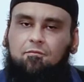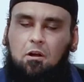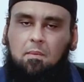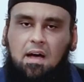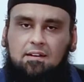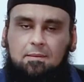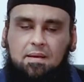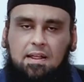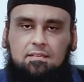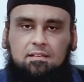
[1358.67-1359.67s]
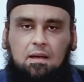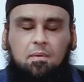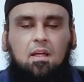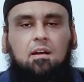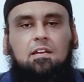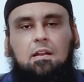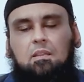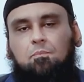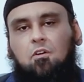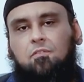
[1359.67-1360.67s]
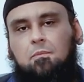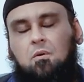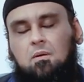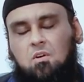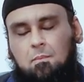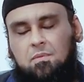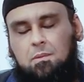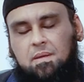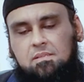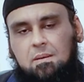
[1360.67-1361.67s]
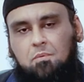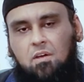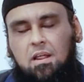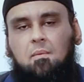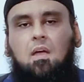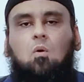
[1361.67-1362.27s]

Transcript: from Adam salam till the Prophet Muhammad, peace upon him.